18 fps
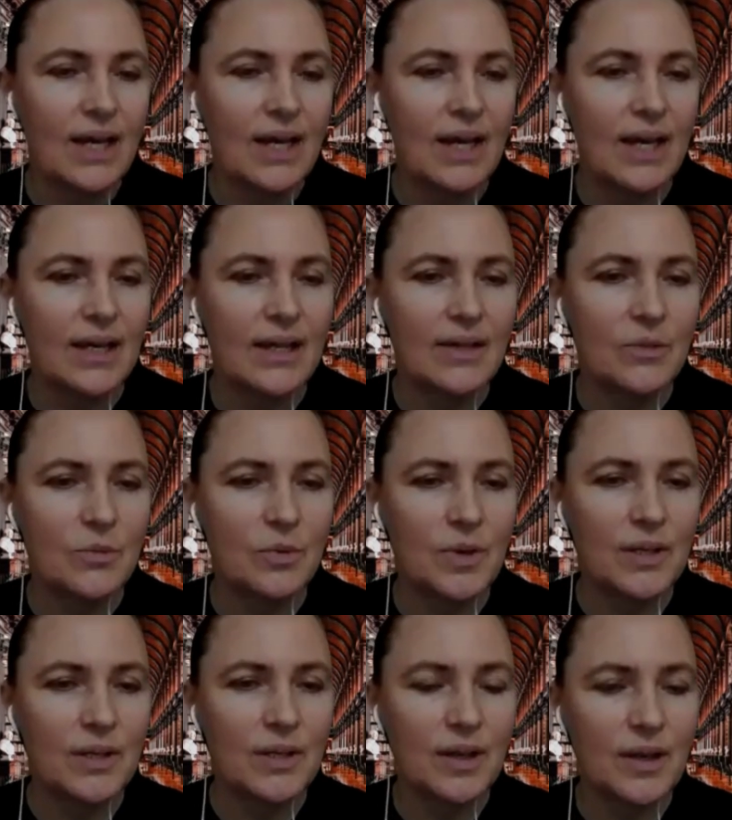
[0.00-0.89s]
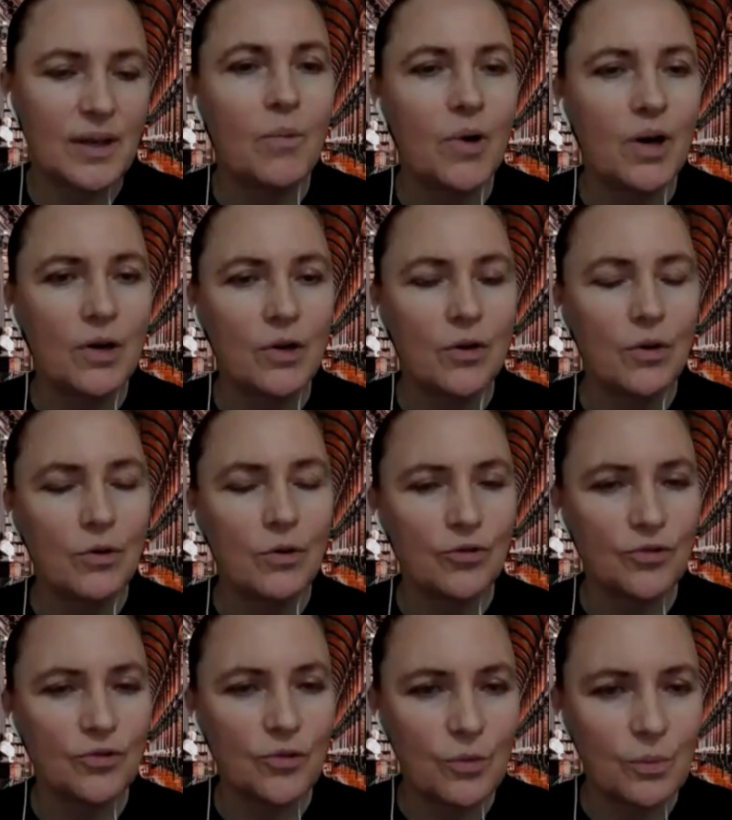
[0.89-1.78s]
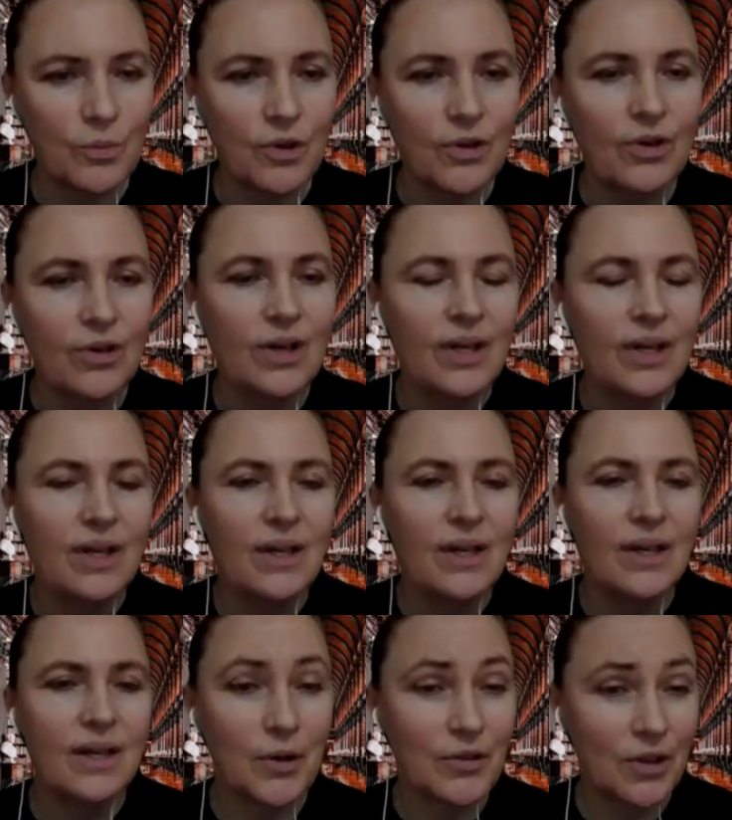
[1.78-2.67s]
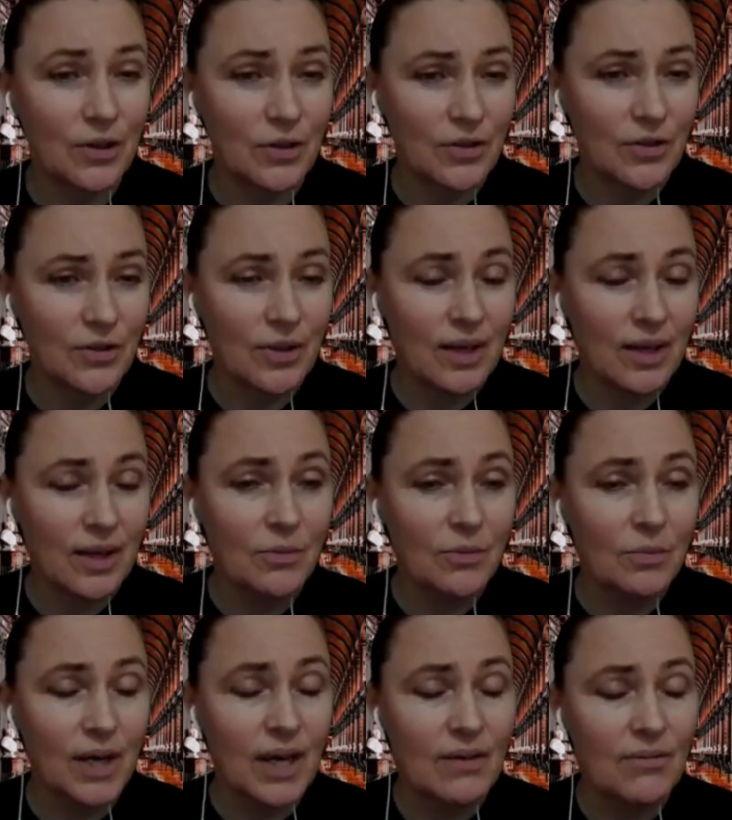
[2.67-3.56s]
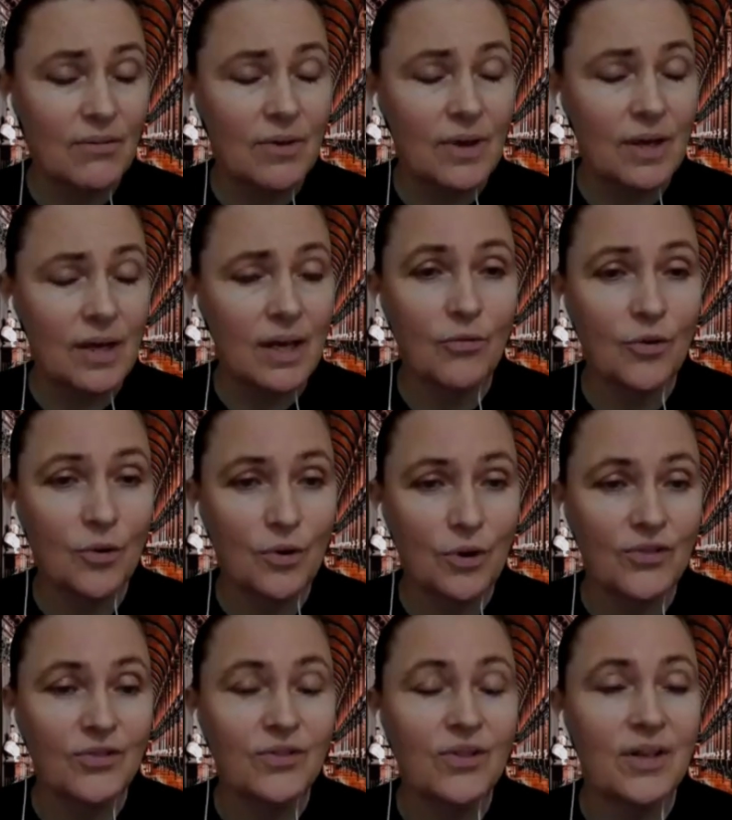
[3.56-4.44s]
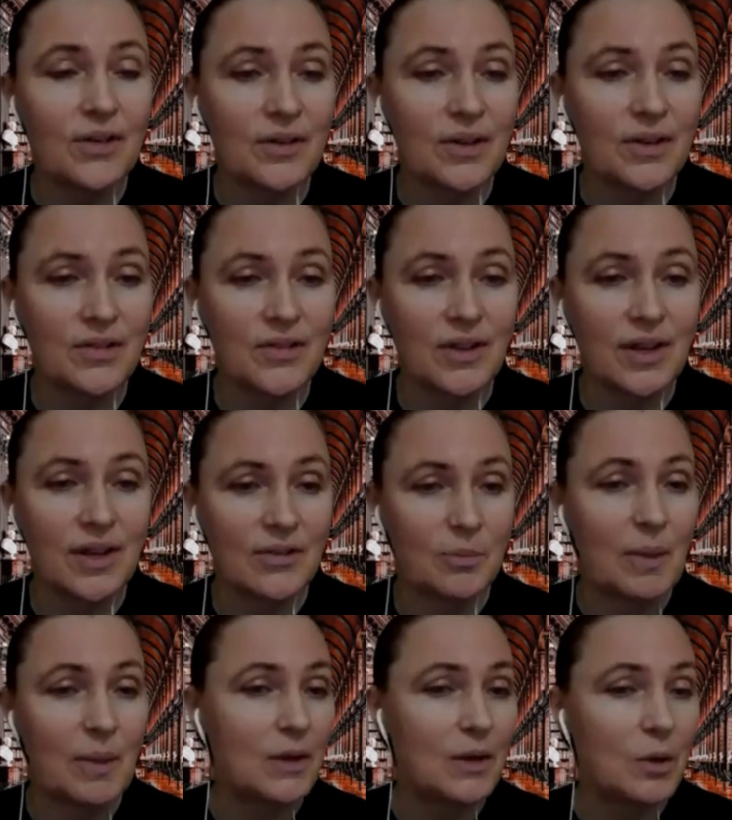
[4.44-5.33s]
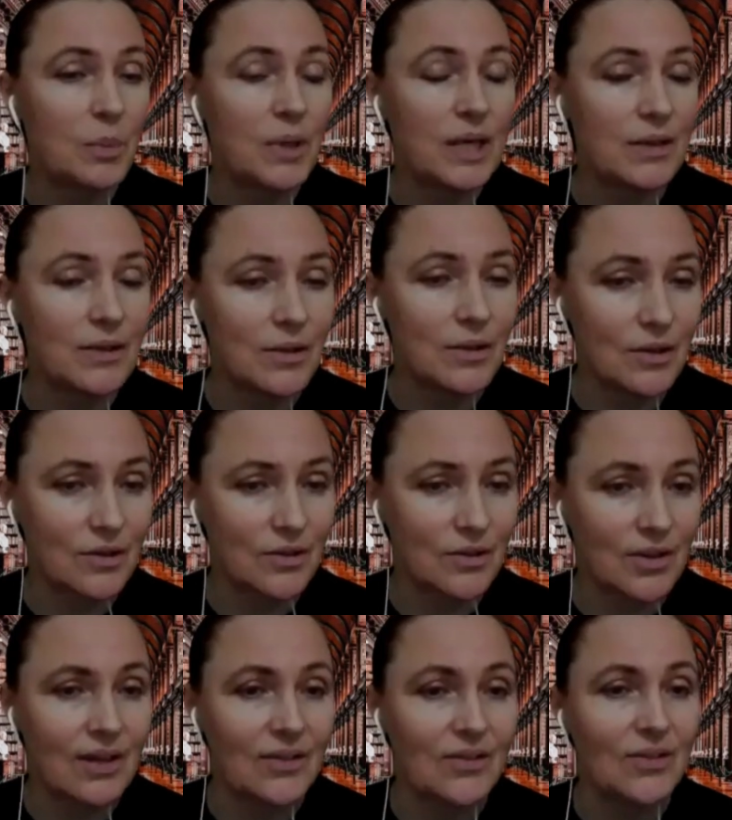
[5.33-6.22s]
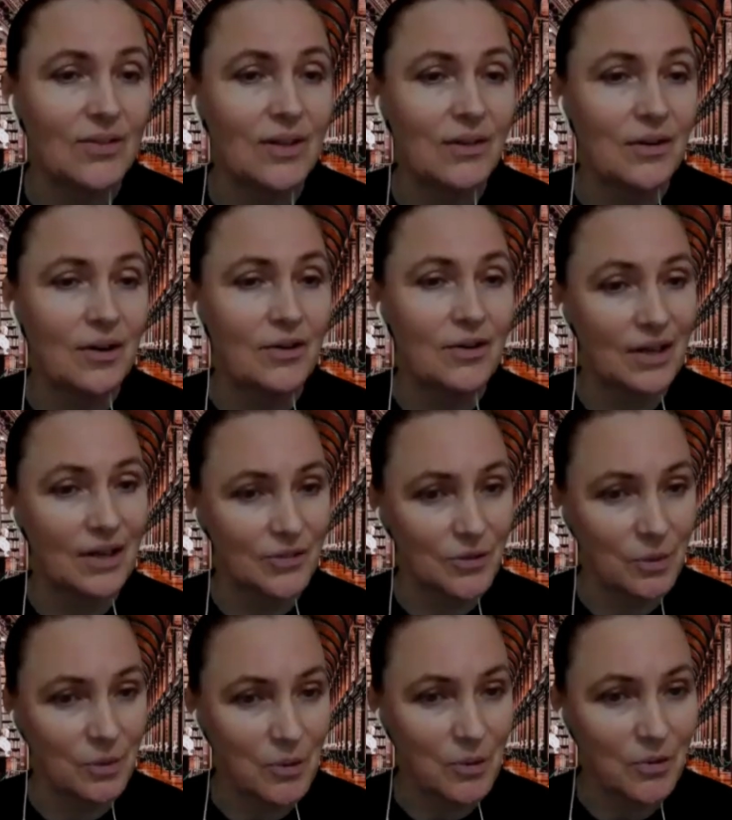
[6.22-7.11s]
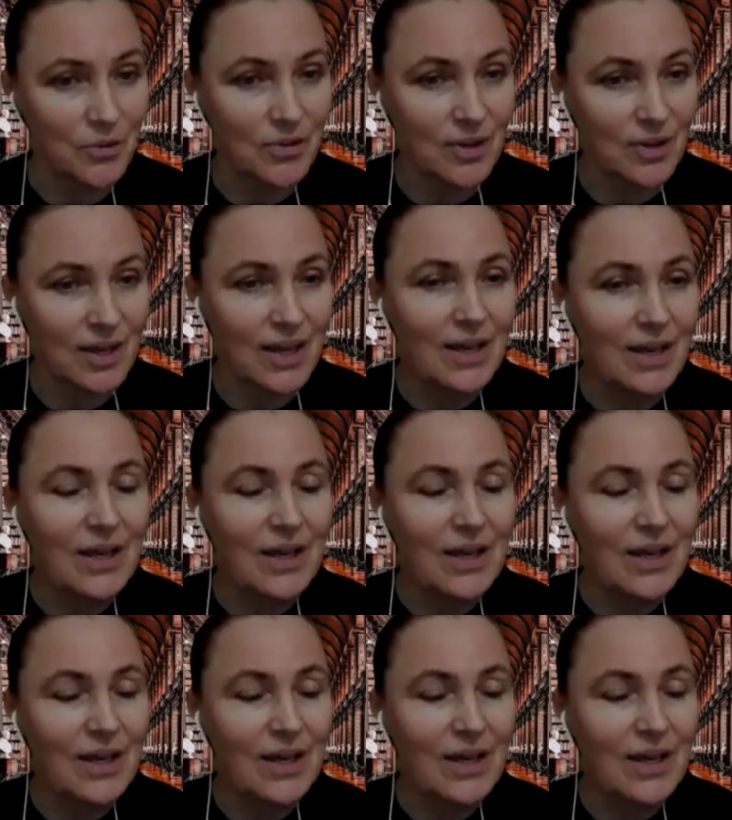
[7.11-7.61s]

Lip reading: And with more consumer product as we have, of course, there is as many opinions as there are customers.